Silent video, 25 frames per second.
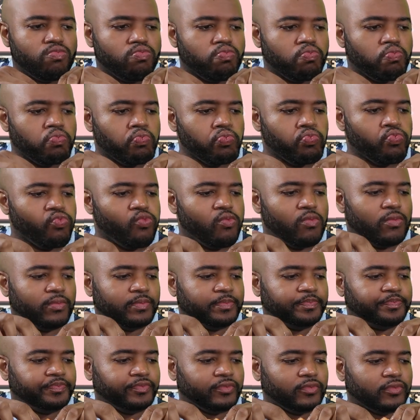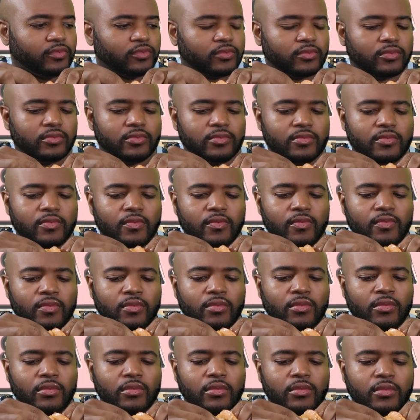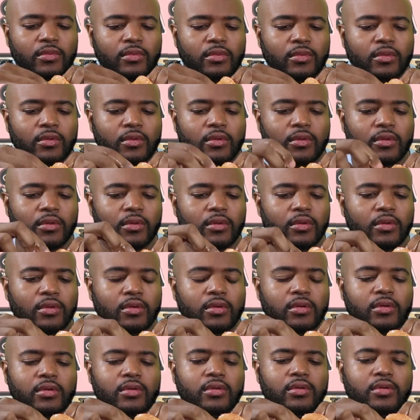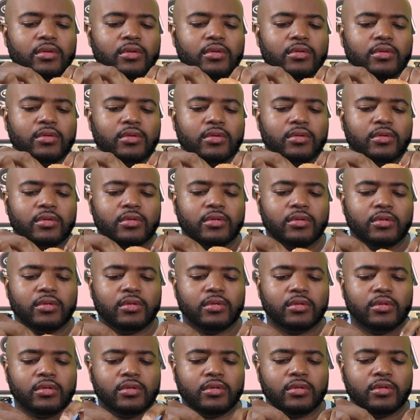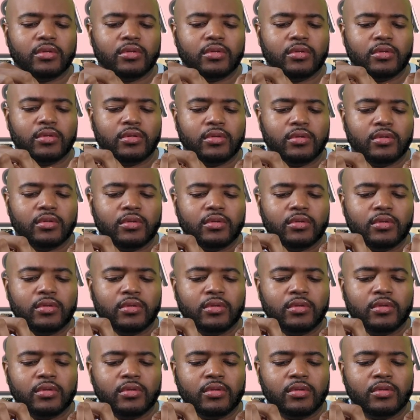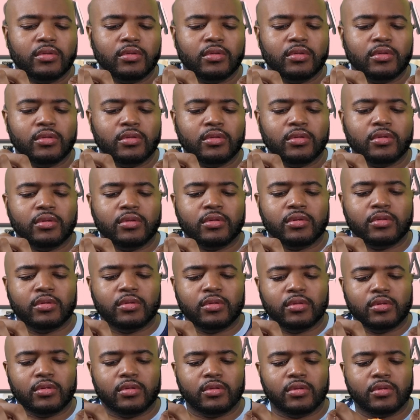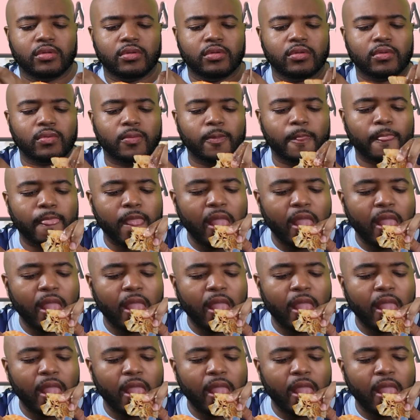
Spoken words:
(not speaking)